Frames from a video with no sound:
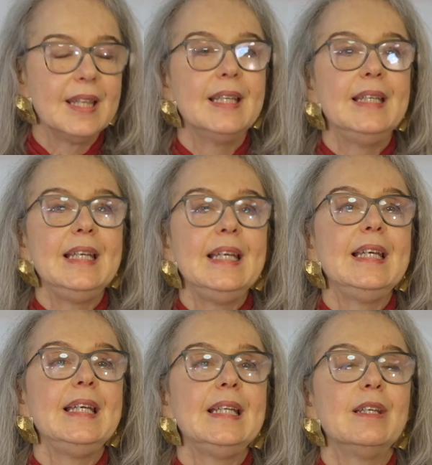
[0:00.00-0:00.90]
the
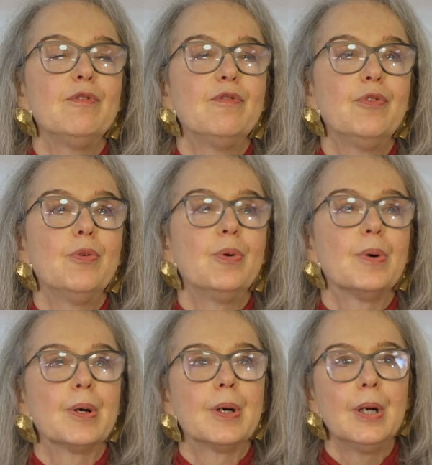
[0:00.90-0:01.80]
need
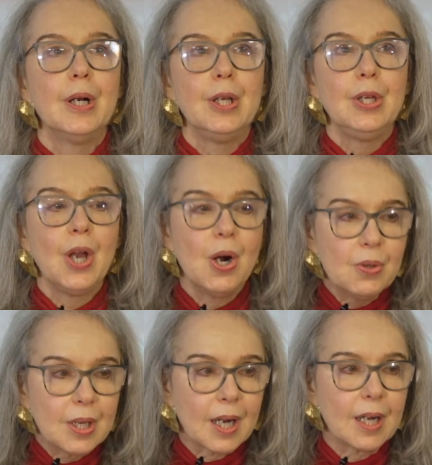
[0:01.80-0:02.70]
for
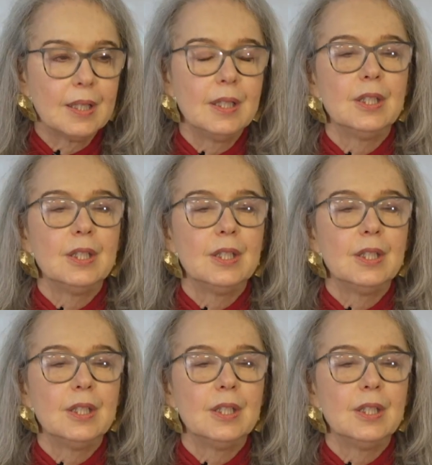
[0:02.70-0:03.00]
yoga